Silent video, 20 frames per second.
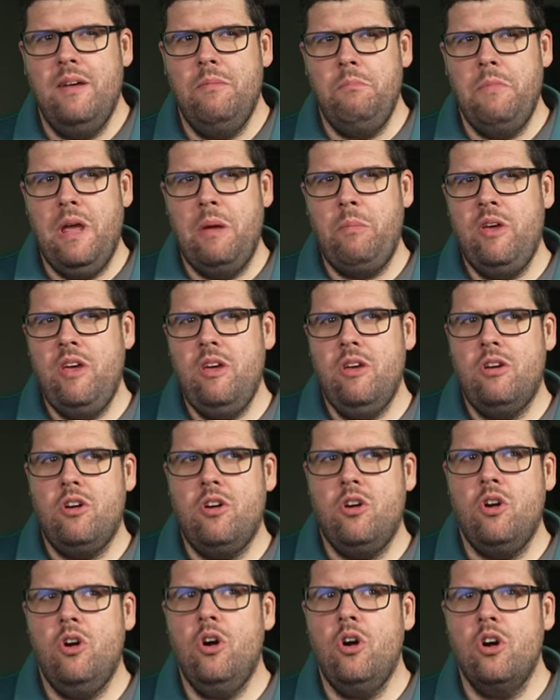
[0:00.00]
maybe
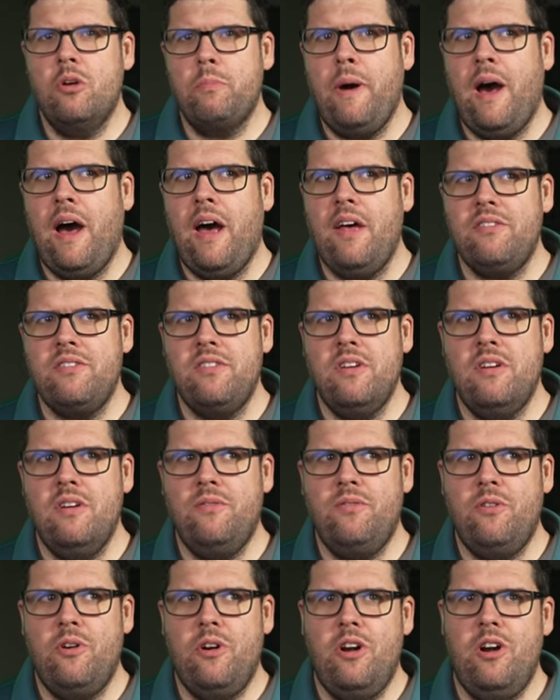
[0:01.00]
cook pasta
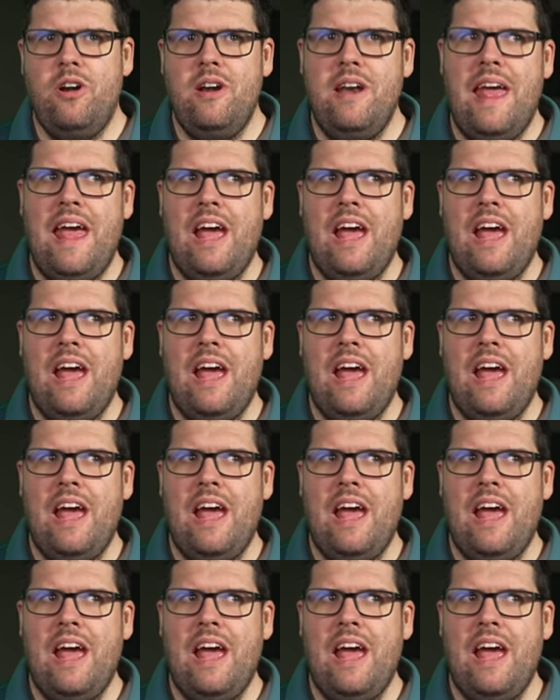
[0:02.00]
for an